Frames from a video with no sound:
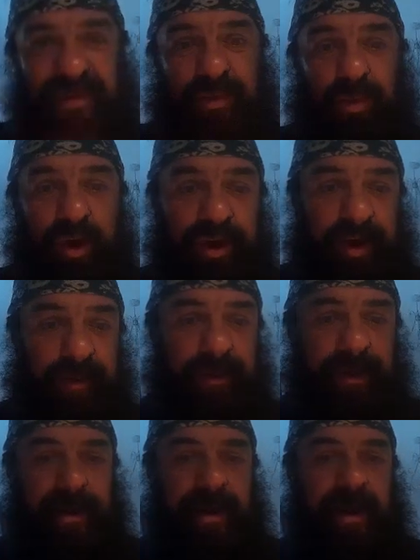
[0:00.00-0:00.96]
word up.
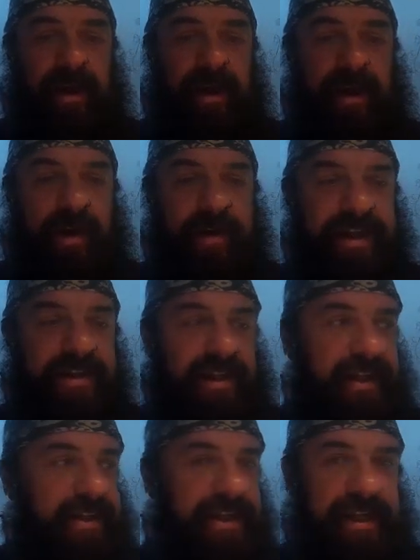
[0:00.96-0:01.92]
Okay, so
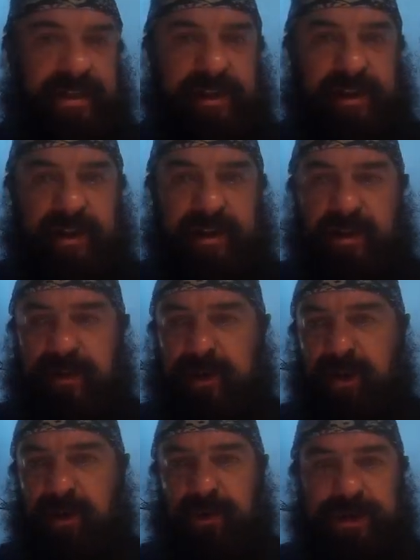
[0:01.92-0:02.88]
let's get to
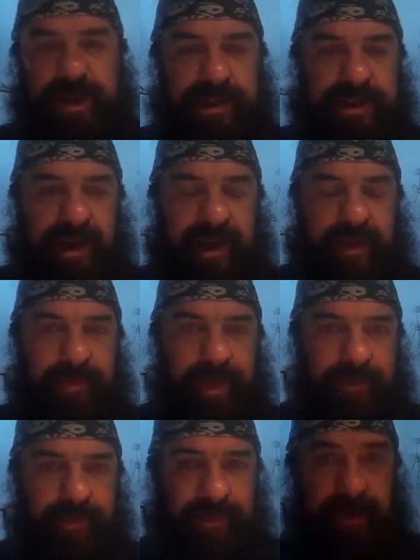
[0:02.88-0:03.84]
the old tie-in
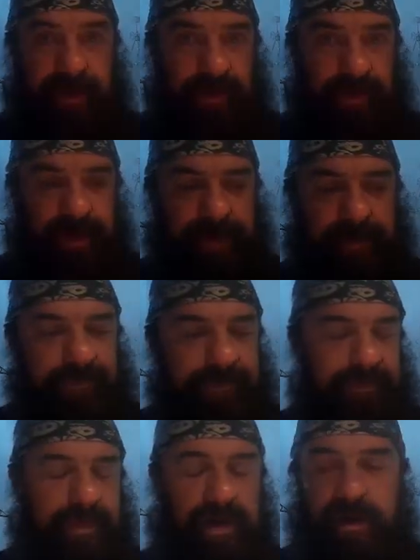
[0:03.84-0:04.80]
bit, the good bit.
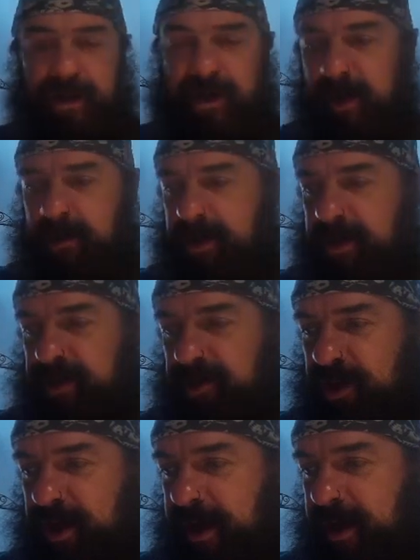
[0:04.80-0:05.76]
Okay, and we're going to
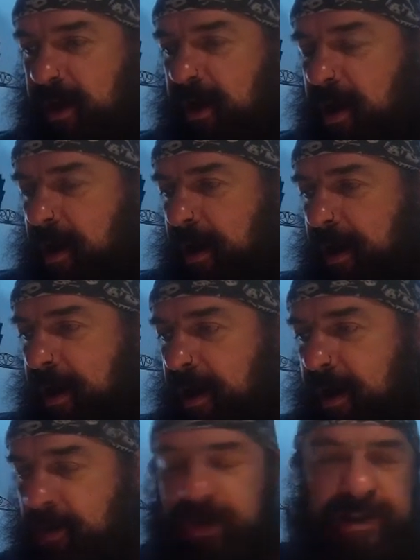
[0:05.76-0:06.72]
try
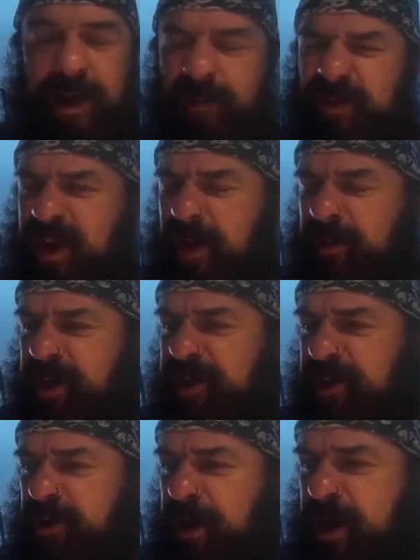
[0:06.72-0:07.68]
with this. I'm going to
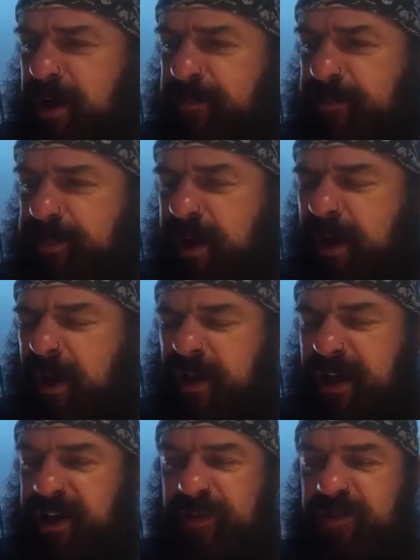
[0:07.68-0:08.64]
do a
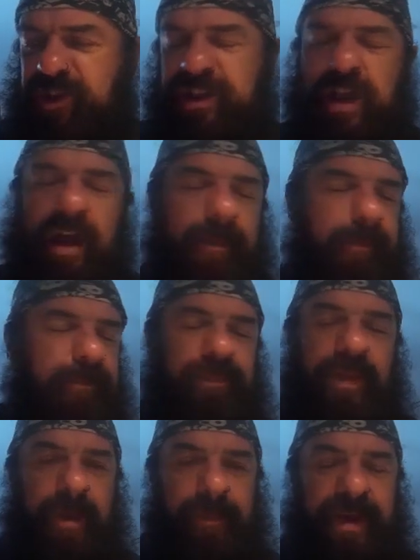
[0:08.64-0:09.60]
kind of just a
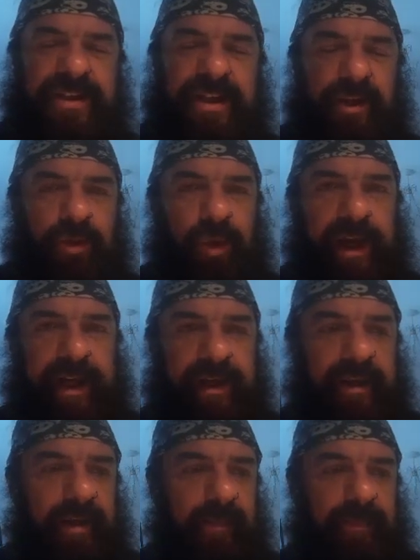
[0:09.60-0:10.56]
basic quick
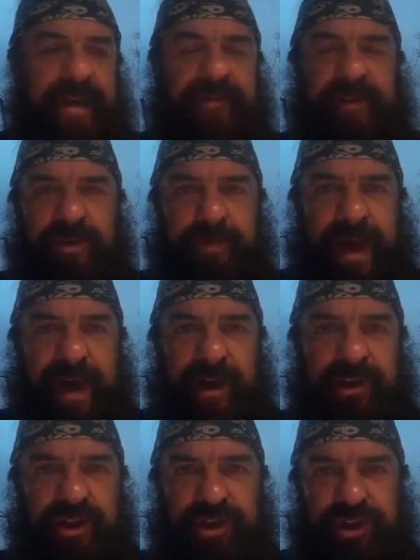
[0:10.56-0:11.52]
baitfish pattern
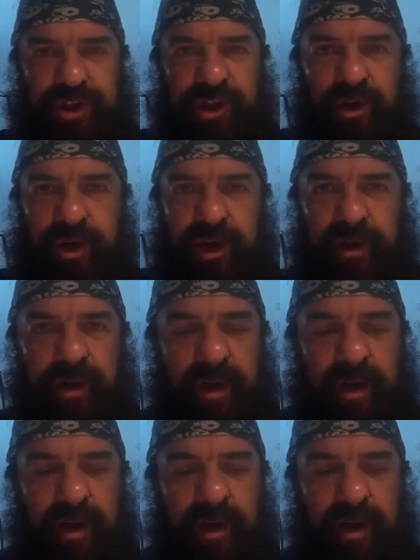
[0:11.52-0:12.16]
just to show you,